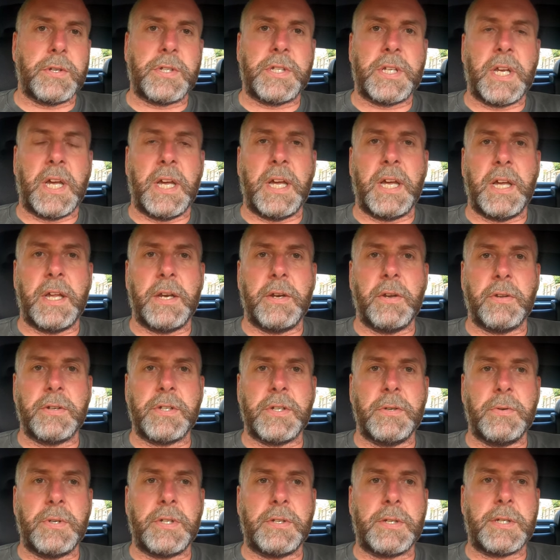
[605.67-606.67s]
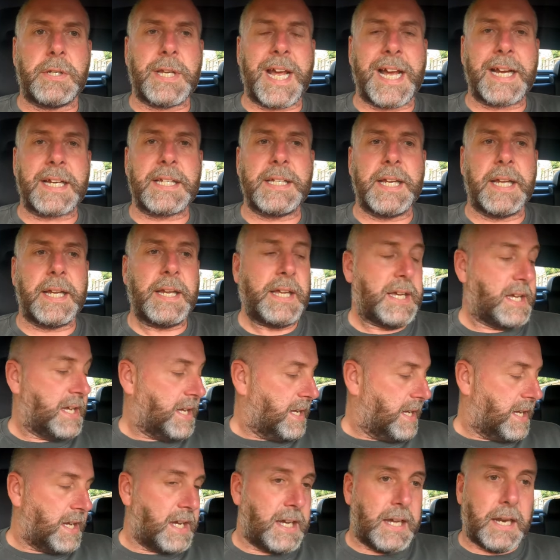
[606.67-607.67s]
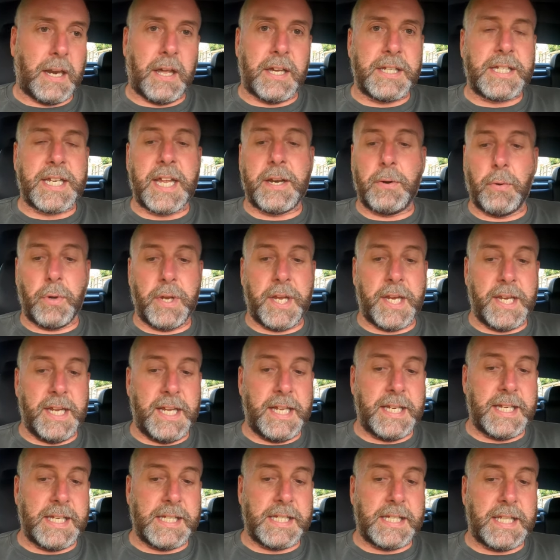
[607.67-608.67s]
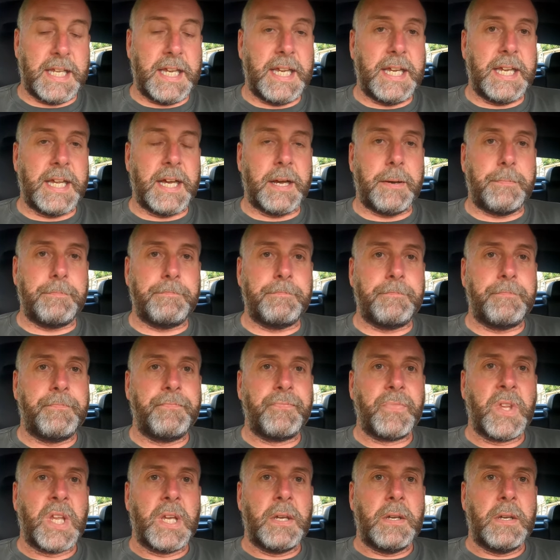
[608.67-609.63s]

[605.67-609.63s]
not too taxing. Like I said, all you need is the